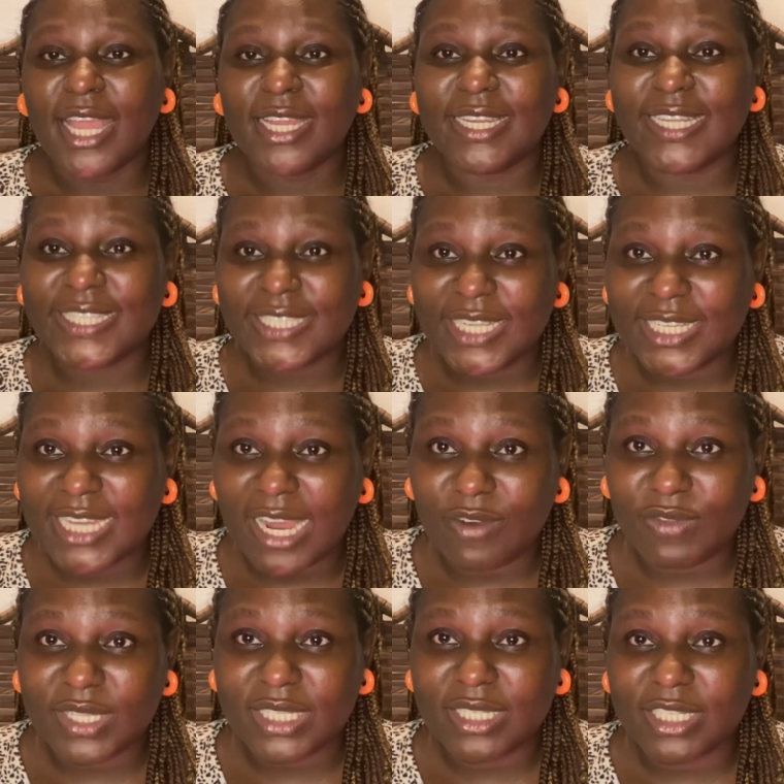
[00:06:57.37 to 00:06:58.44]
They say their
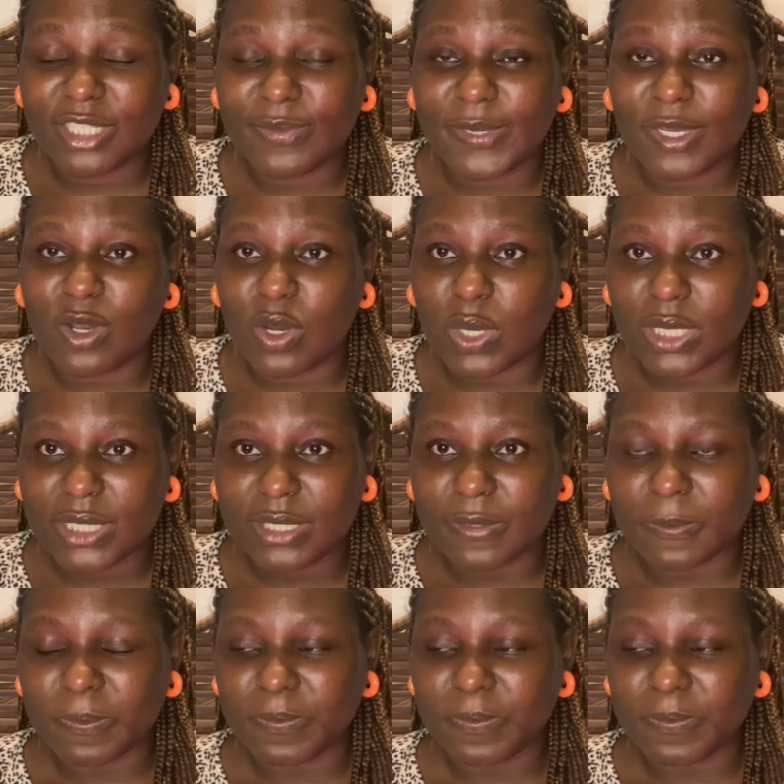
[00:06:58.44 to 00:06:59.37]
reason is because